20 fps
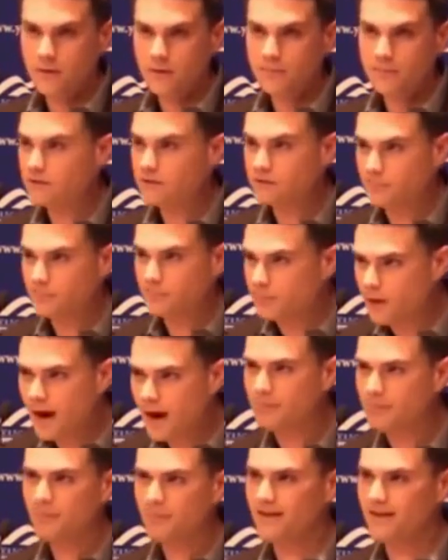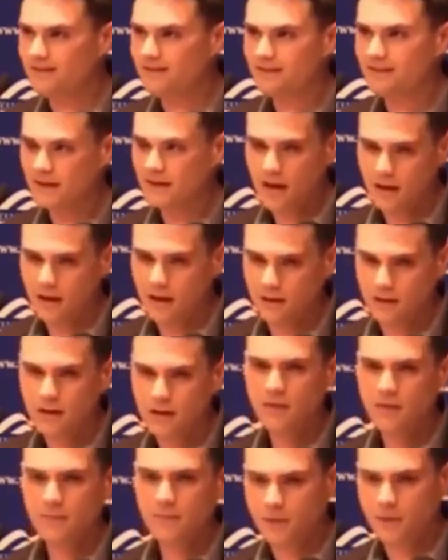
Because the problem isn't the color, the